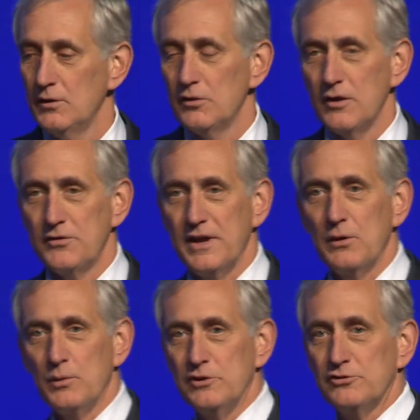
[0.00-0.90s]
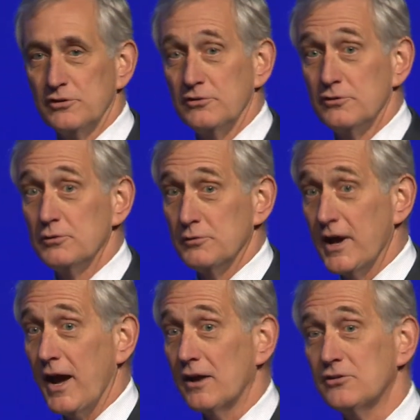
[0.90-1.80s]
the thing we should do
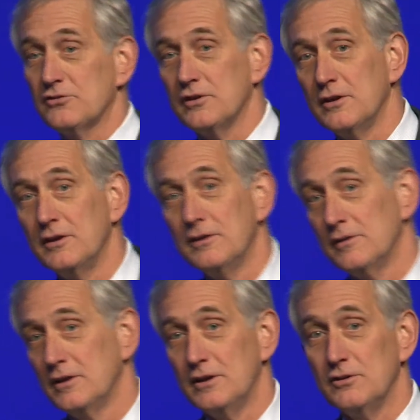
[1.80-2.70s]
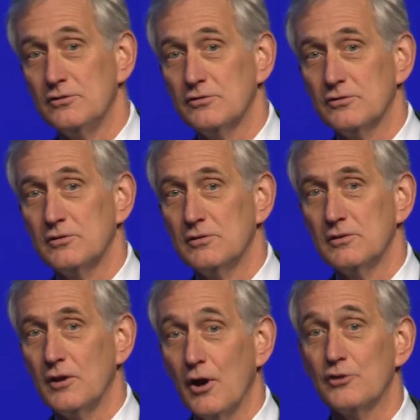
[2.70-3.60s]
next is
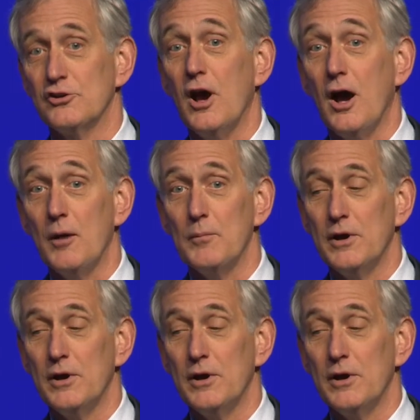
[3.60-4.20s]
our job.